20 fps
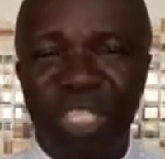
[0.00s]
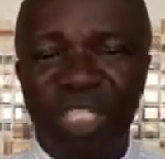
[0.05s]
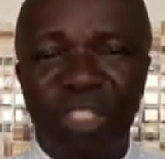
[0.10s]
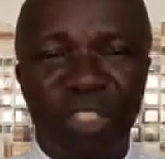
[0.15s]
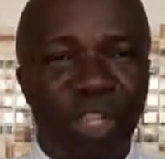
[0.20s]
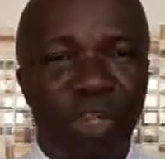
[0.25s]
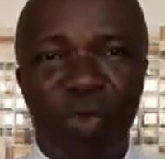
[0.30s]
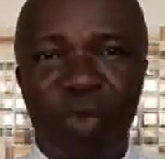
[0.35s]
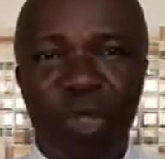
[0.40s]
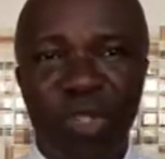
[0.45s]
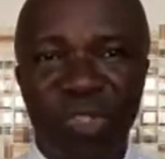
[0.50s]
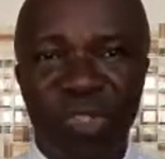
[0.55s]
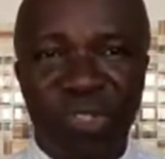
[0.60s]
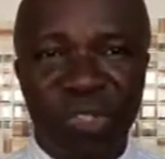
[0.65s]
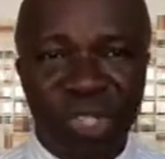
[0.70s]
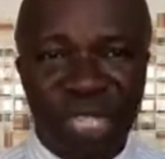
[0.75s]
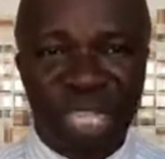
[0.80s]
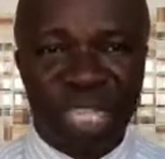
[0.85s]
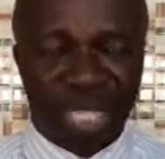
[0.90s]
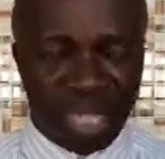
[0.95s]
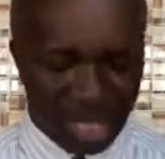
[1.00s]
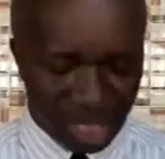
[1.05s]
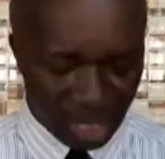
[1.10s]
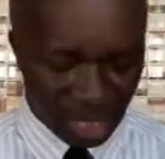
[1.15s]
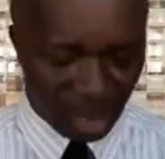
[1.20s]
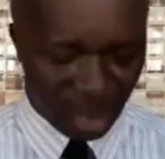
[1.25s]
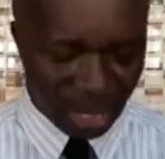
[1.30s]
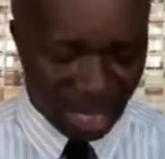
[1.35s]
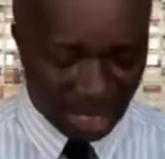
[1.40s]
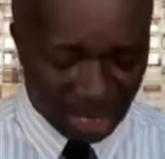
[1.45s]
None was sick.
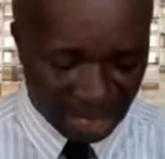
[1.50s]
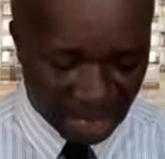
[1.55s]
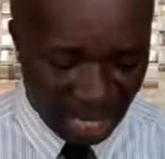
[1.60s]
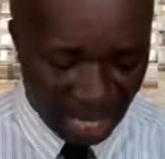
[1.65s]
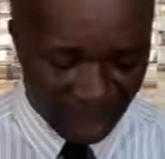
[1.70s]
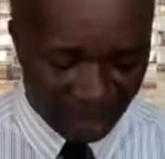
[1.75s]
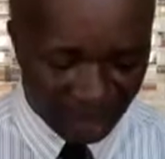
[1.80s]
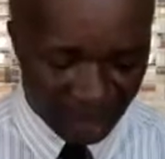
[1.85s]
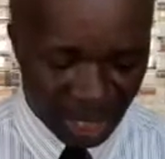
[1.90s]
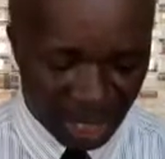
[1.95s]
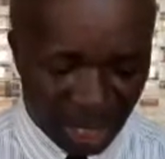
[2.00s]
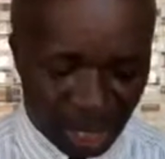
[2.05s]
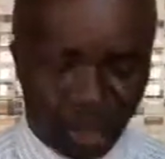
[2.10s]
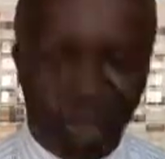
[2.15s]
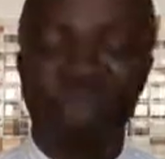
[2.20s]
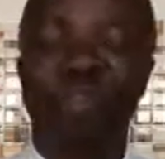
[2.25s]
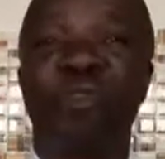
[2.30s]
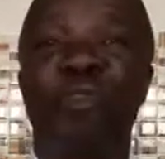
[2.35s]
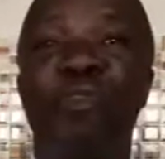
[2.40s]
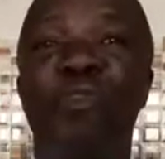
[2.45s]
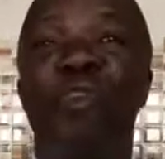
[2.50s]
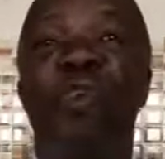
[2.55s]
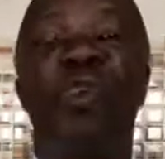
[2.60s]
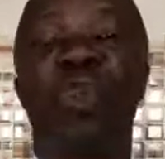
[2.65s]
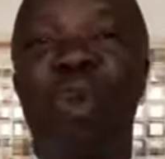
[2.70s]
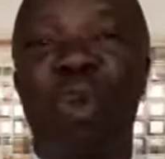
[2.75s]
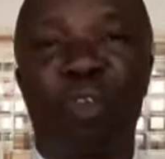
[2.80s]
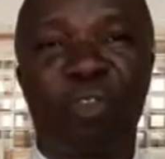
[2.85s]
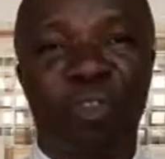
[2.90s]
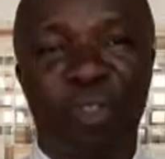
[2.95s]
They were alive. They were
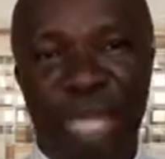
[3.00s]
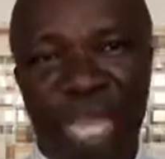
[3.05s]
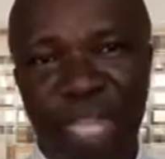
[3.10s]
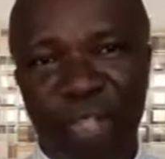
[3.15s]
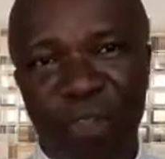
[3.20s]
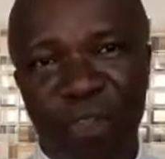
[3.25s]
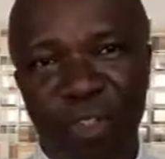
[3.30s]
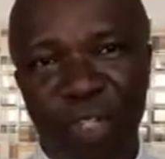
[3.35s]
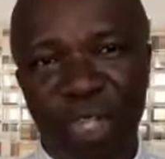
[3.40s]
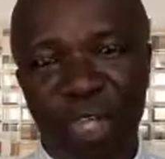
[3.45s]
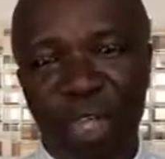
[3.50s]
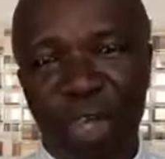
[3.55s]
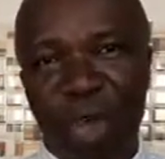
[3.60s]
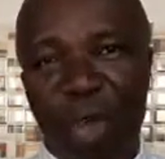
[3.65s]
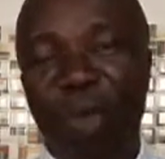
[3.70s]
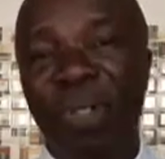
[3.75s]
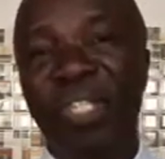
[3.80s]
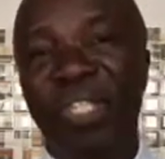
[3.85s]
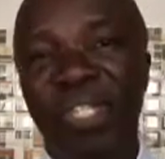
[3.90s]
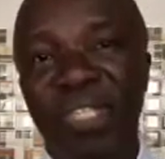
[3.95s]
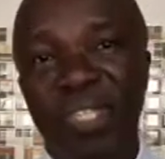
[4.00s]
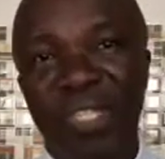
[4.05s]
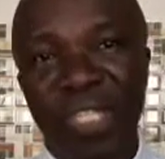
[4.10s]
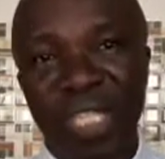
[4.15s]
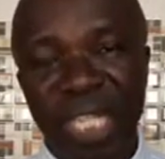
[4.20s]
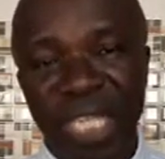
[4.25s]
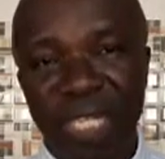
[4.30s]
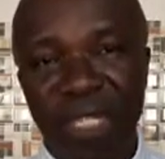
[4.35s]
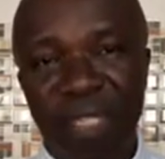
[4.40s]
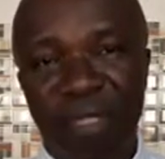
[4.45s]
full of life
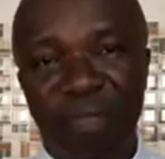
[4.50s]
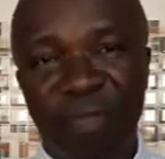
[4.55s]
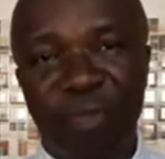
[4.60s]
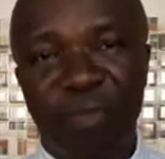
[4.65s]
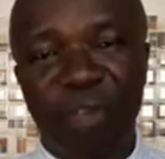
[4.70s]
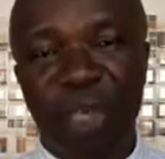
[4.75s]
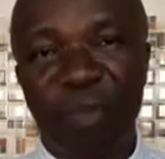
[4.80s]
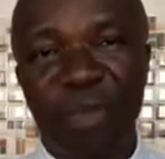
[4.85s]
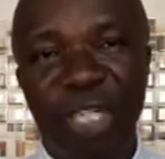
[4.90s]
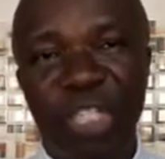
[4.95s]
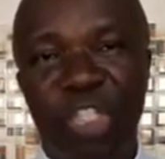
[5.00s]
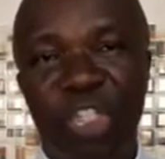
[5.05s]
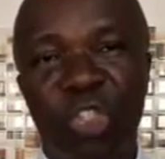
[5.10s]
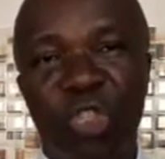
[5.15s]
until famine